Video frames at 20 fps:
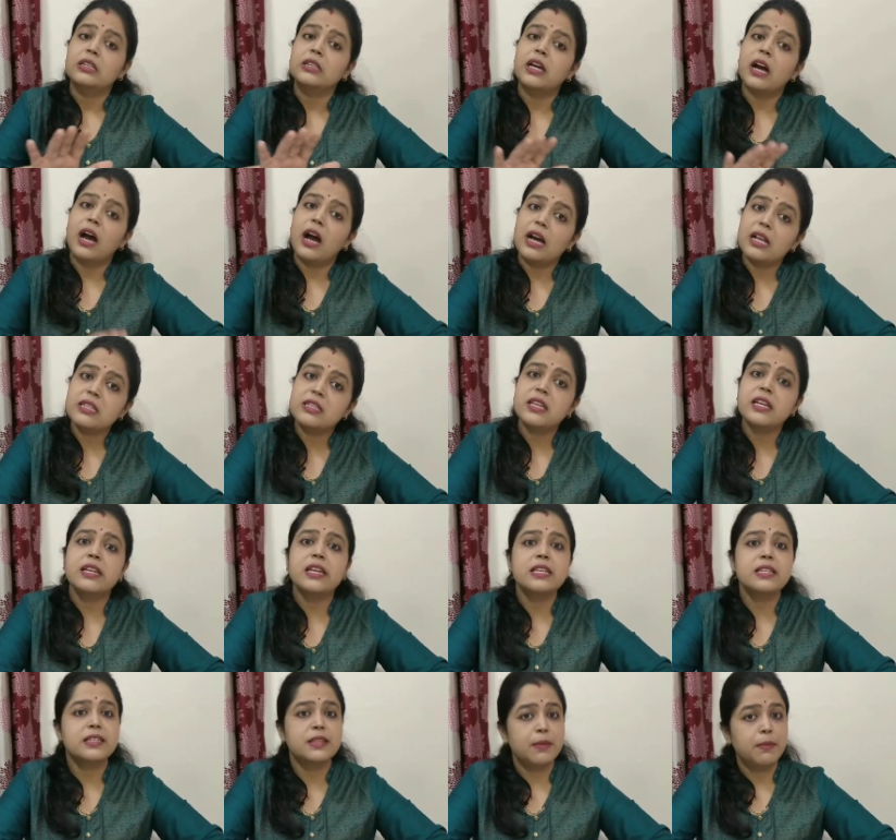the answer
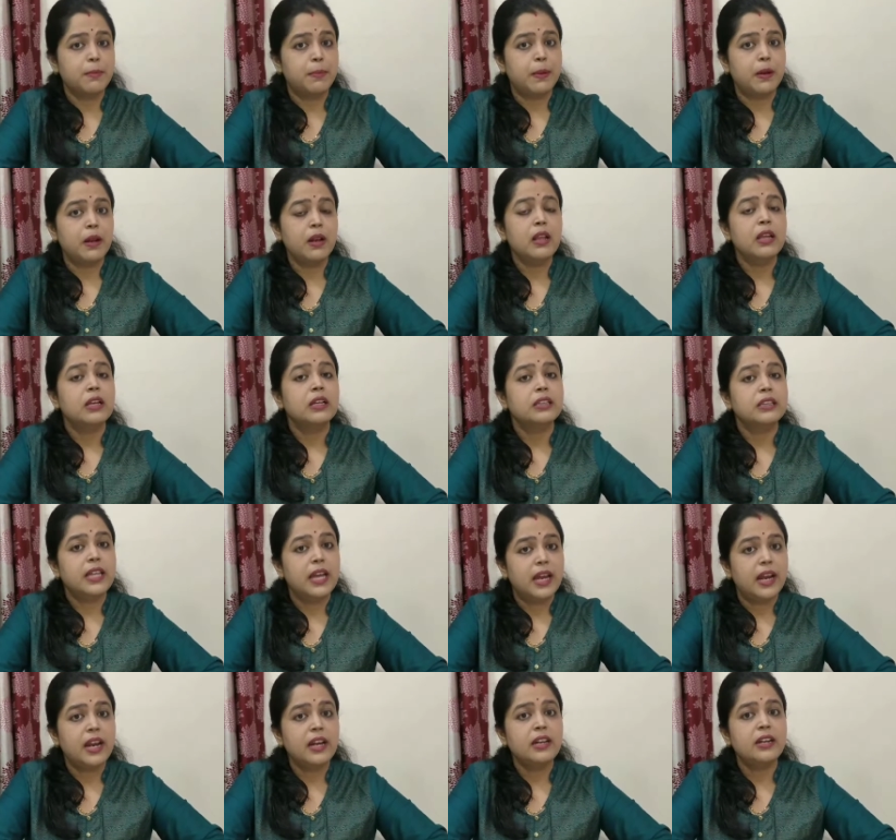is simple,
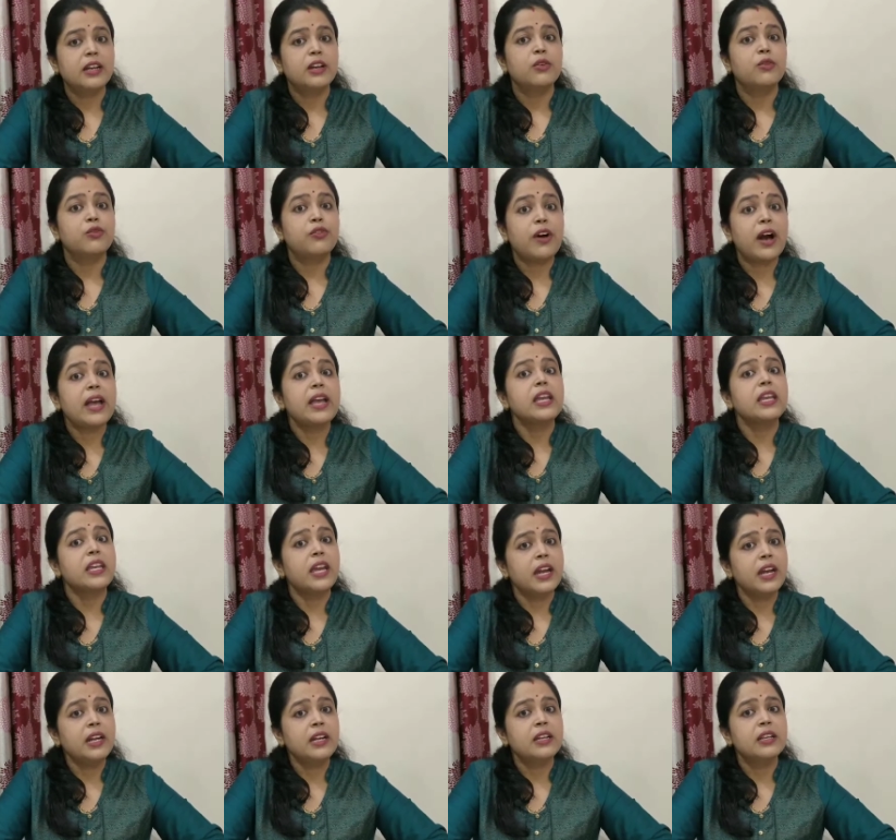that why
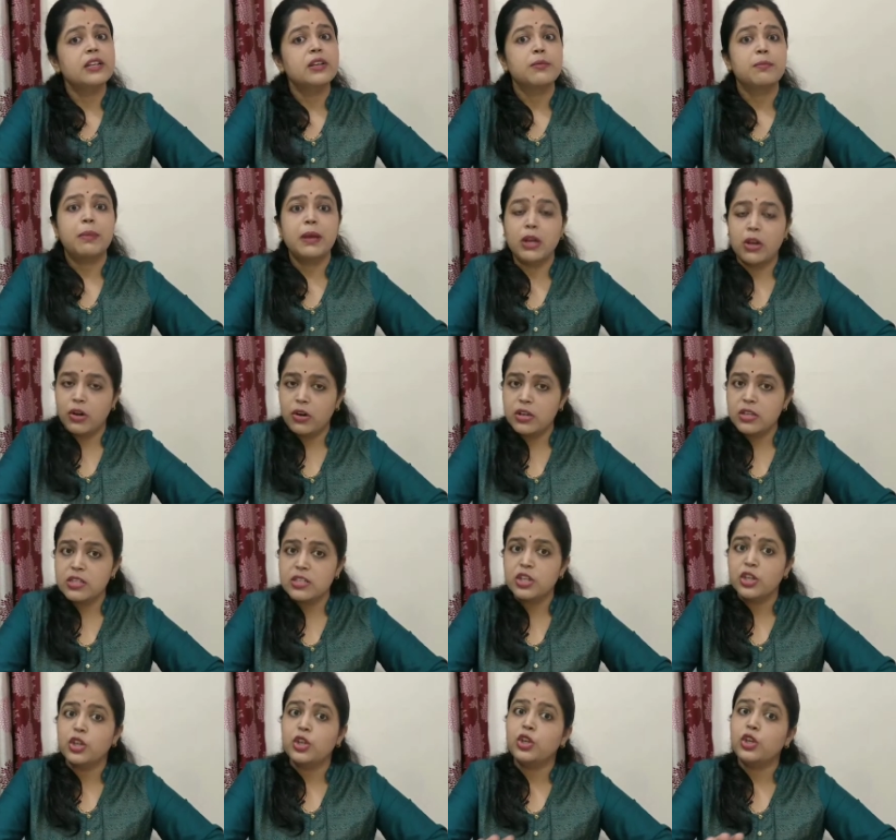GATE?
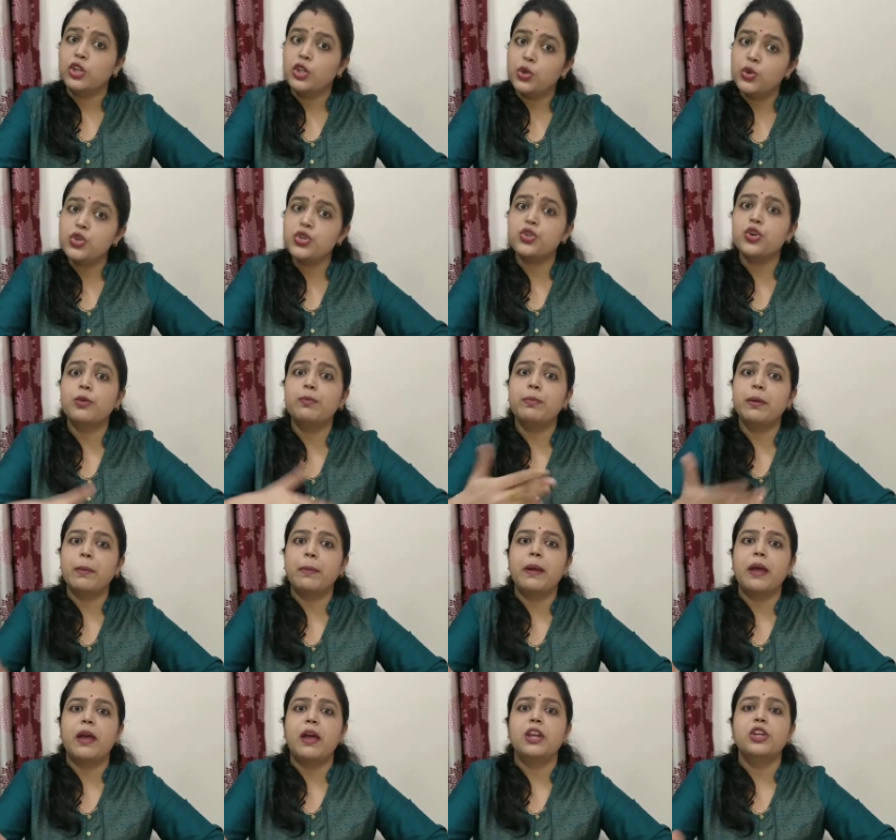Because you should
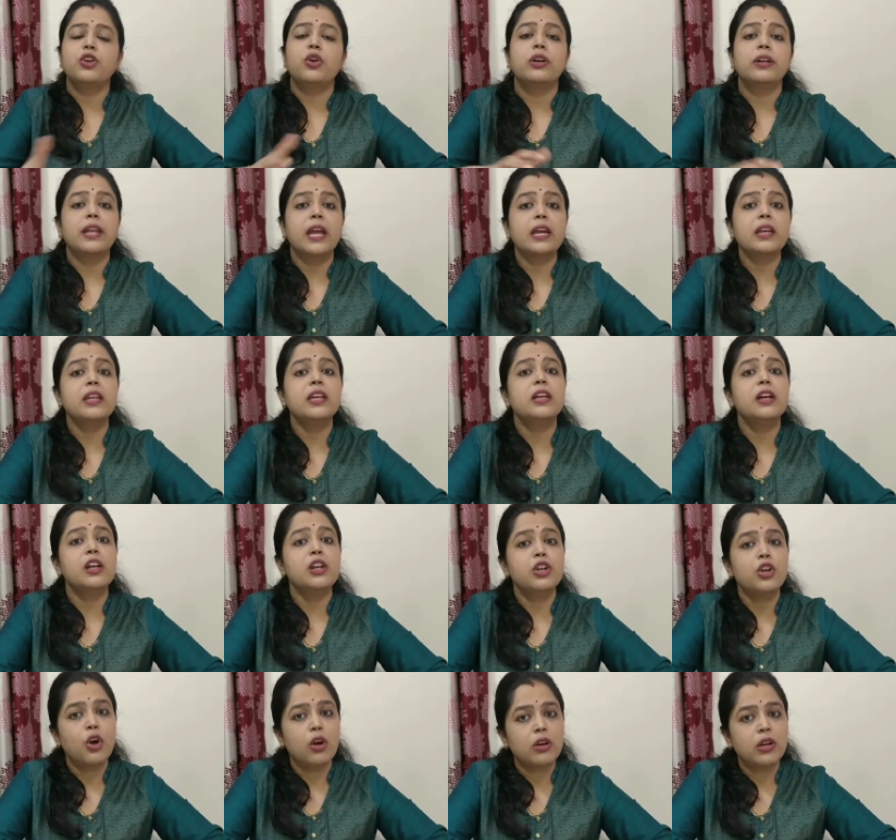prepare your
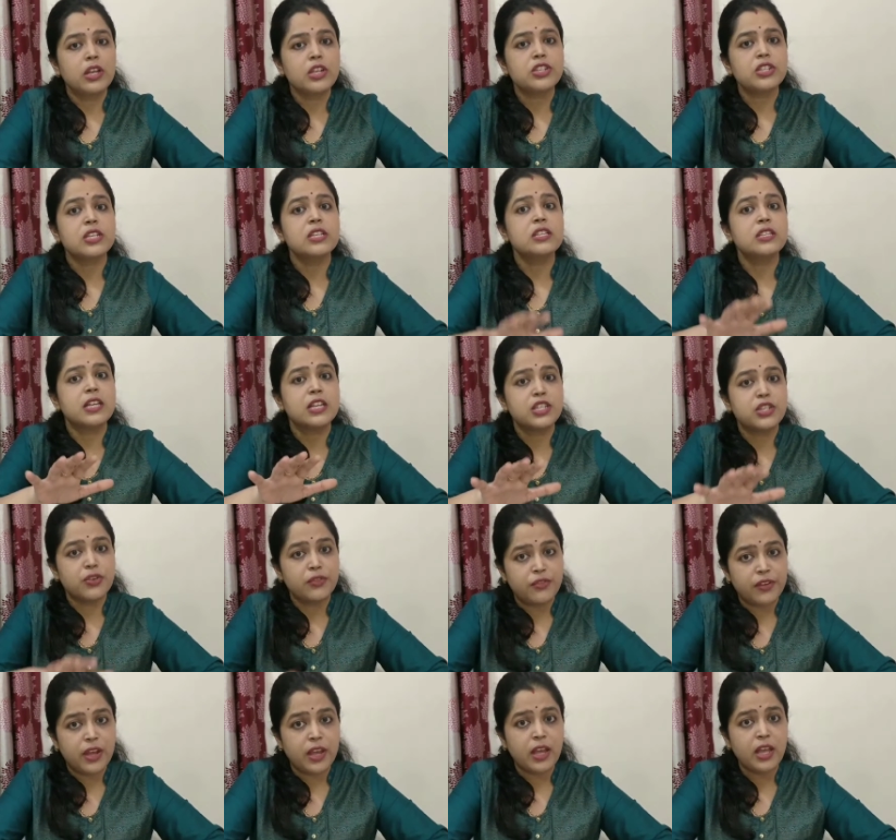technical knowledge in such
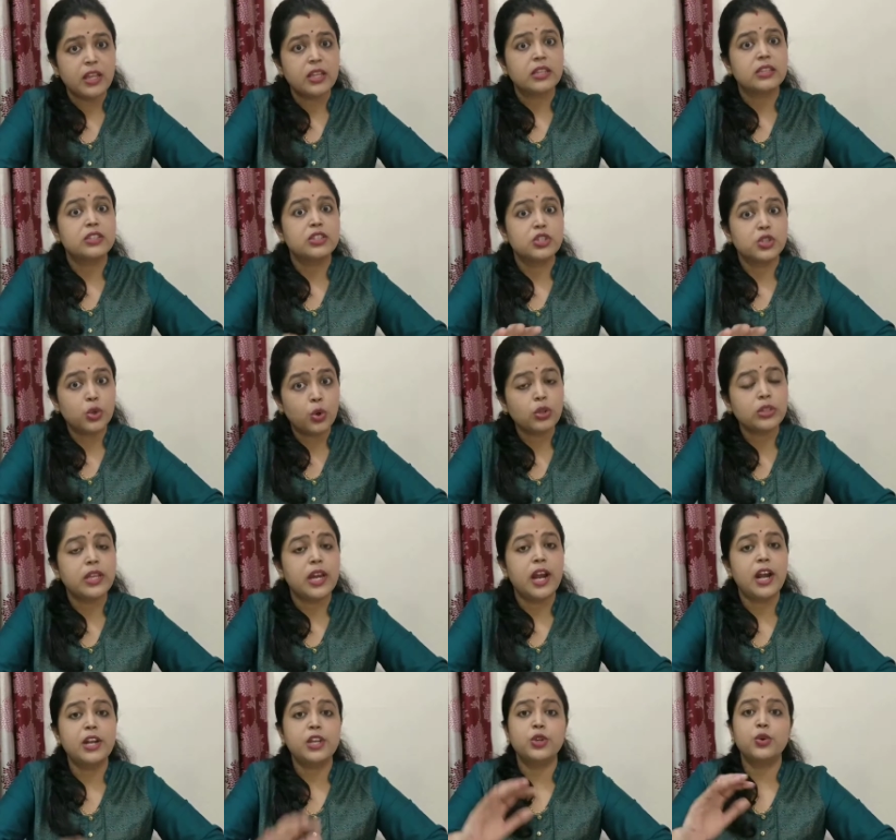a way so
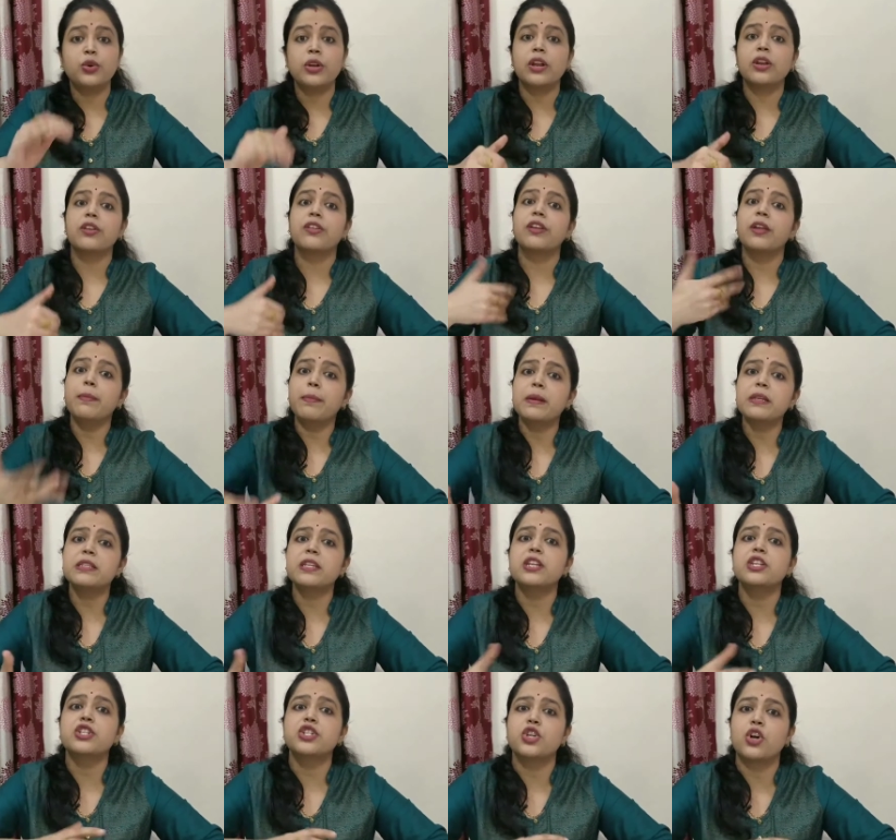that you can
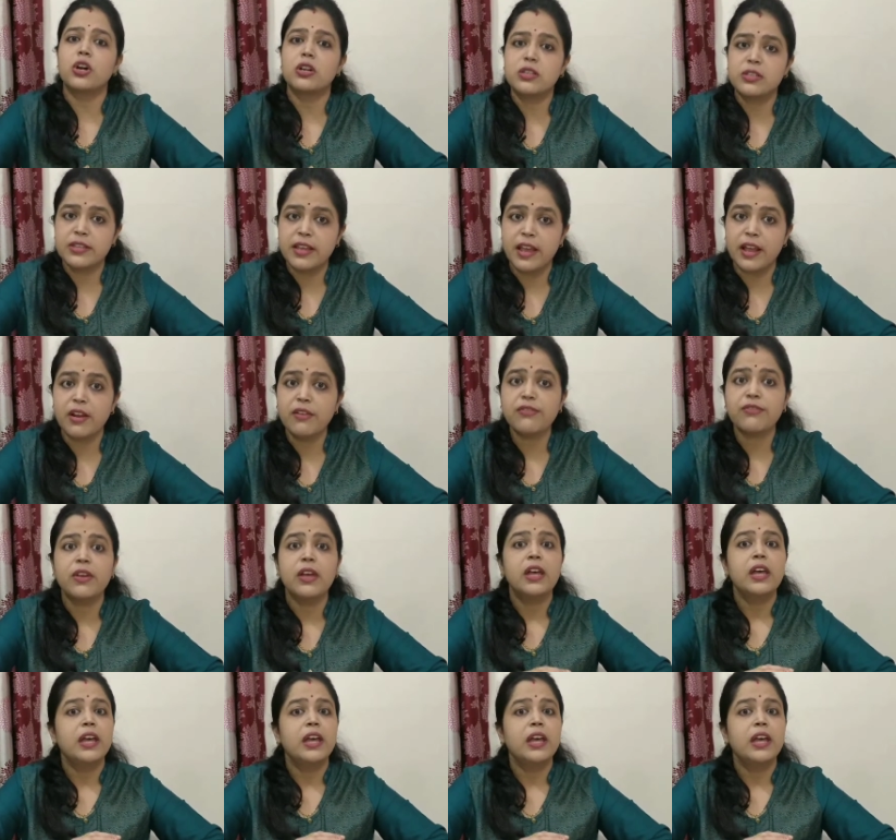represent yourself